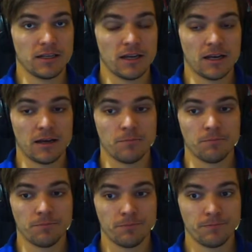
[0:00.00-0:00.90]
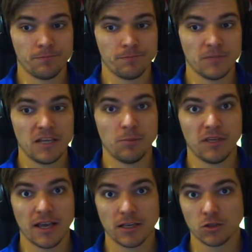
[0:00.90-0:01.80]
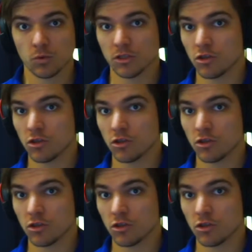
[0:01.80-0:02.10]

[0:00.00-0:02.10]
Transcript: EPS was